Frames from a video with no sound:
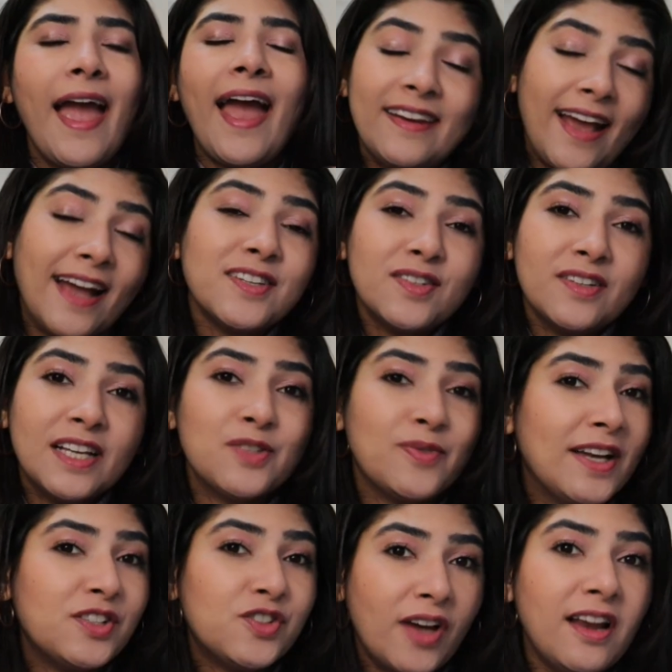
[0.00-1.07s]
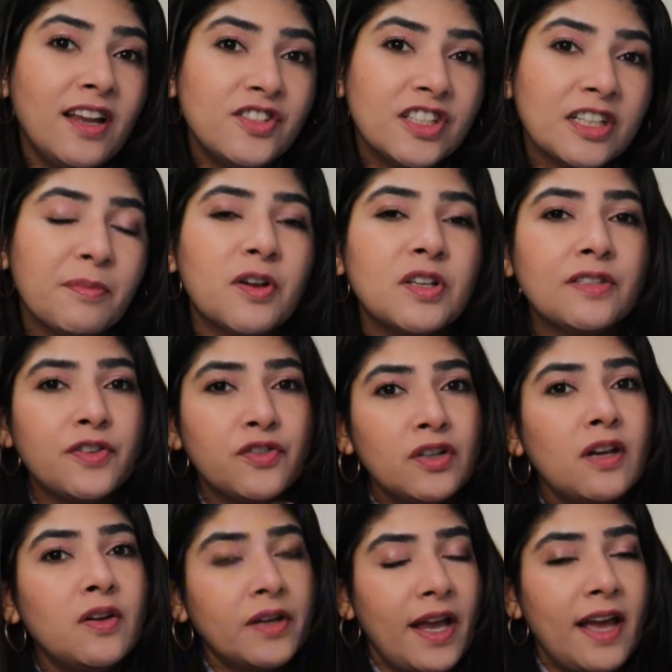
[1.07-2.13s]
And actually, it's very challenging, because if you
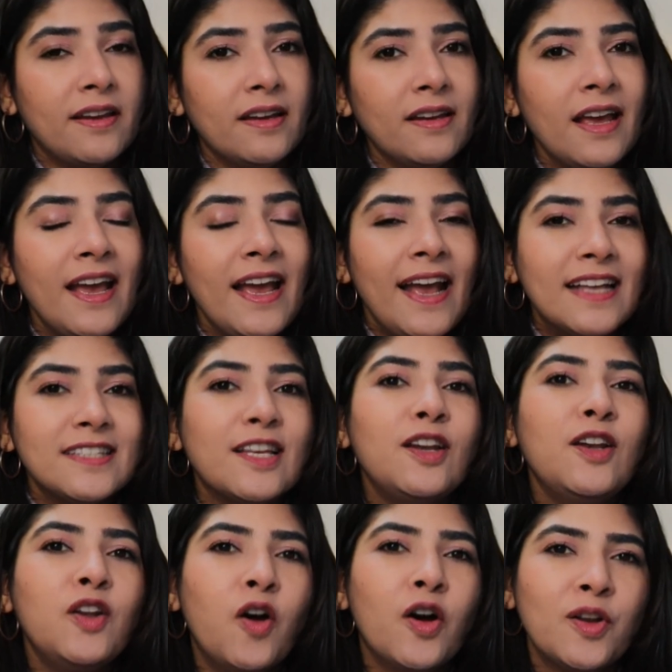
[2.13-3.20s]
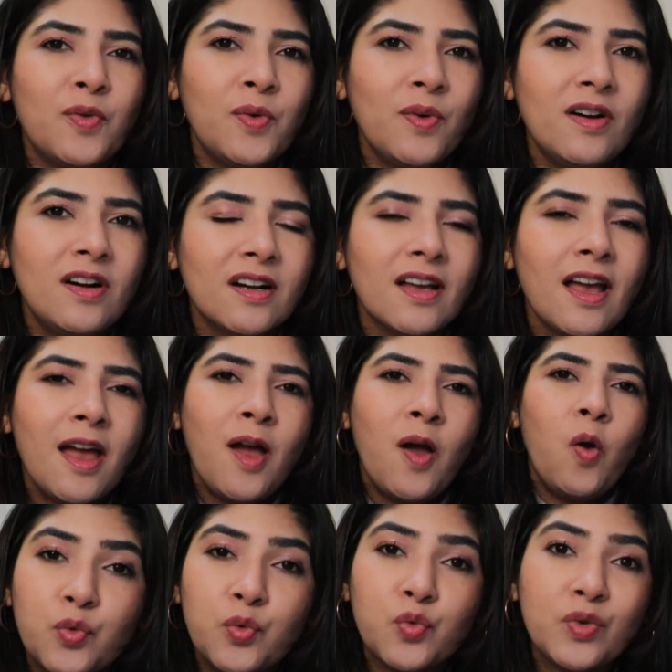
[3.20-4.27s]
really look at it, it's a lot of work.
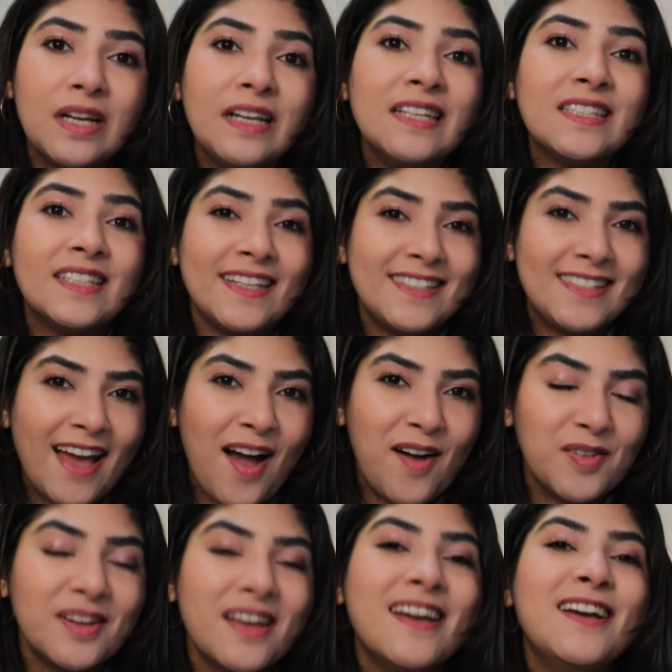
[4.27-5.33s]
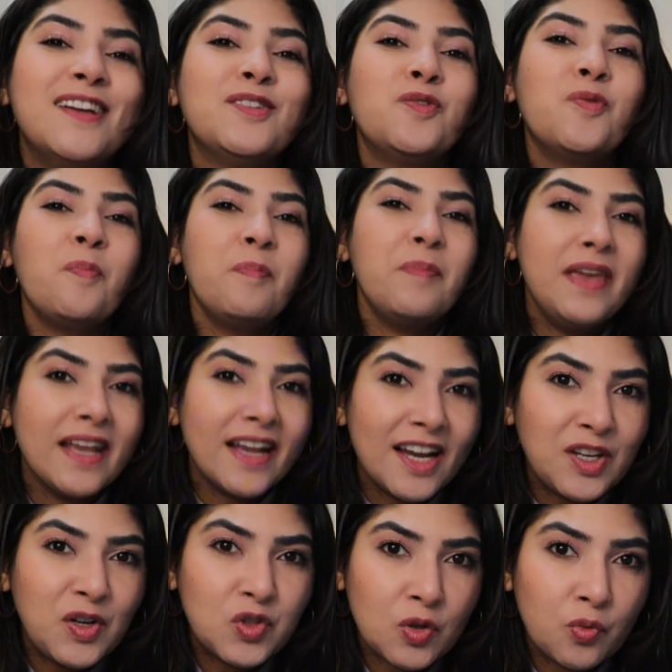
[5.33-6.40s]
When you really sit down to make a
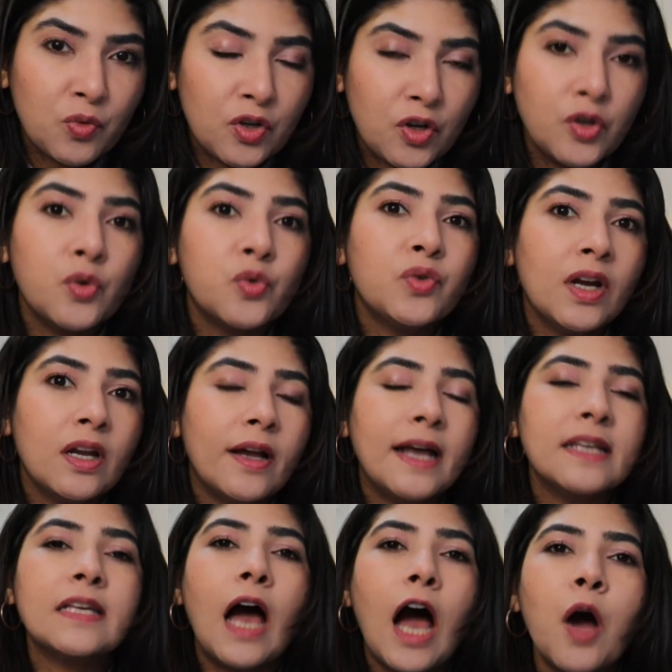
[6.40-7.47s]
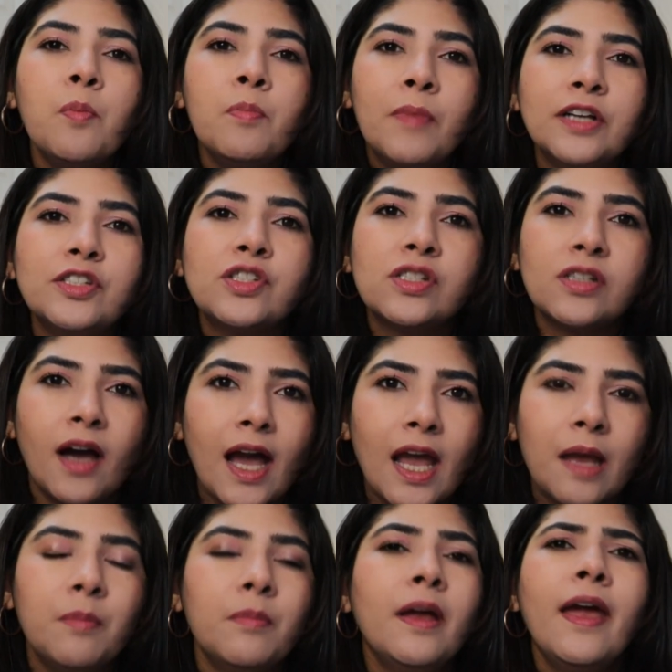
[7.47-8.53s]
YouTube video, you realize how much
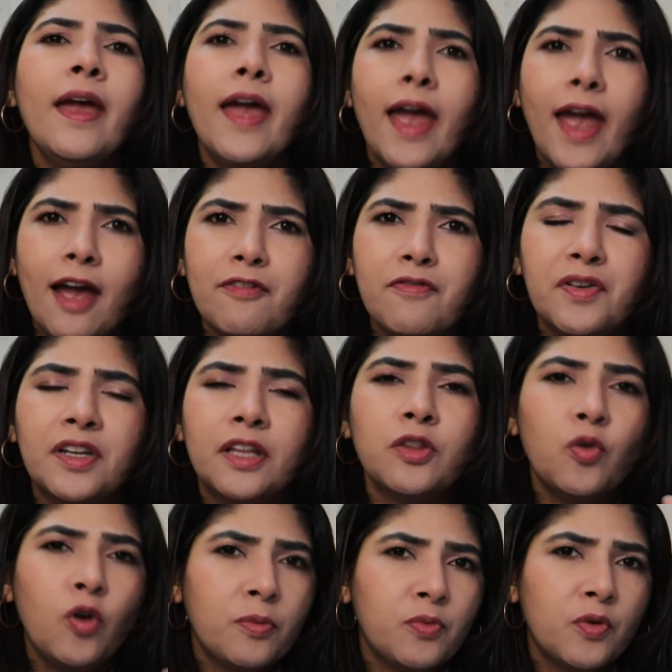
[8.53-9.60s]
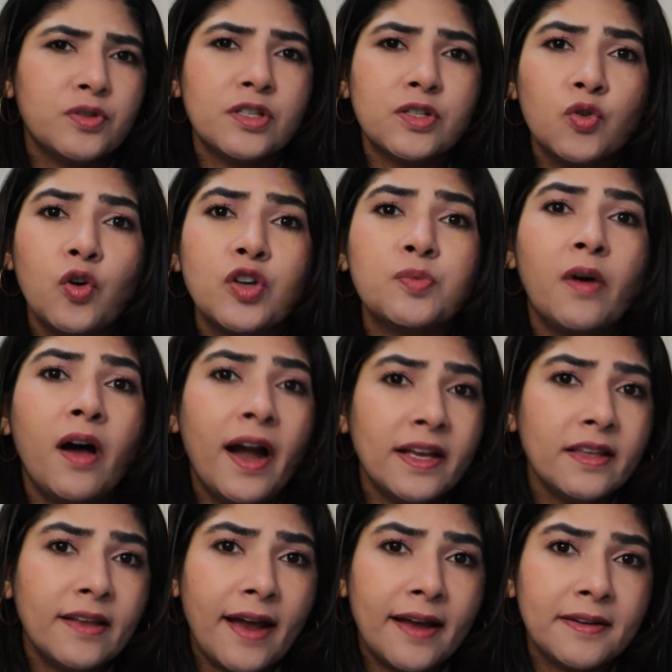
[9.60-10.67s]
time, effort, and thought process goes
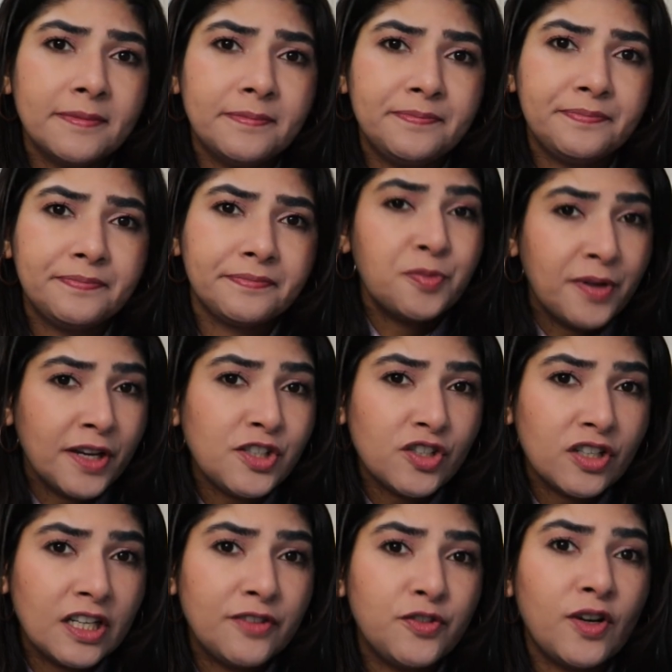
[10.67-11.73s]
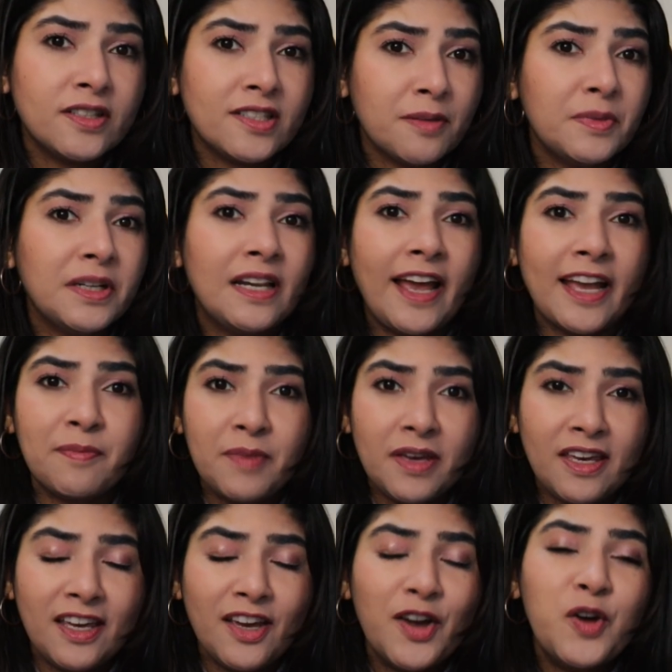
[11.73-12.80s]
behind that. Especially if you are somebody like
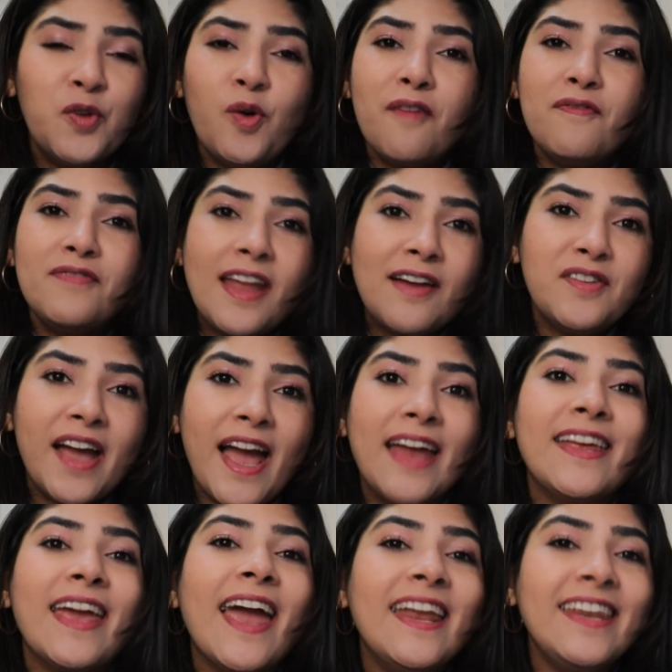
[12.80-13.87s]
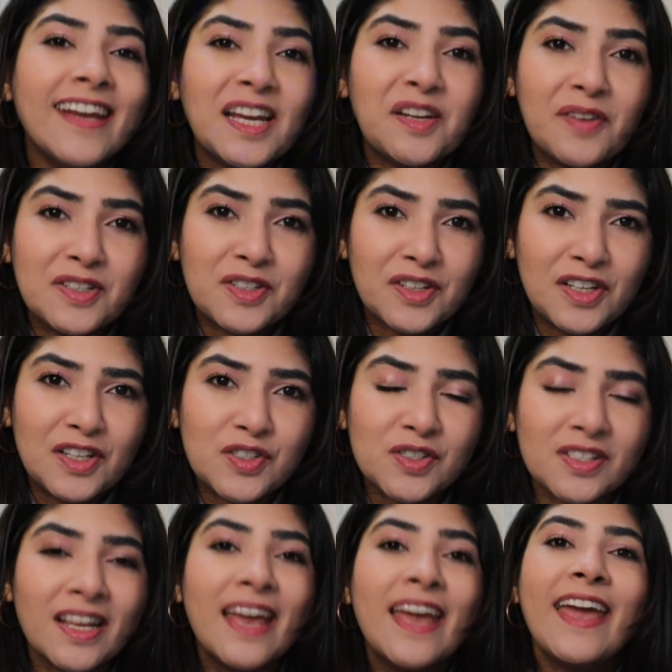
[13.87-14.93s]
me who have never had any kind of
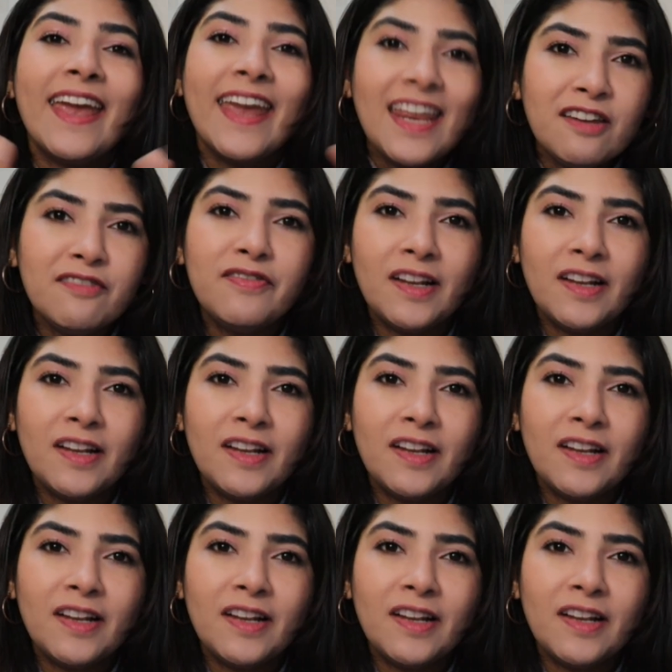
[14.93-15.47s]
education in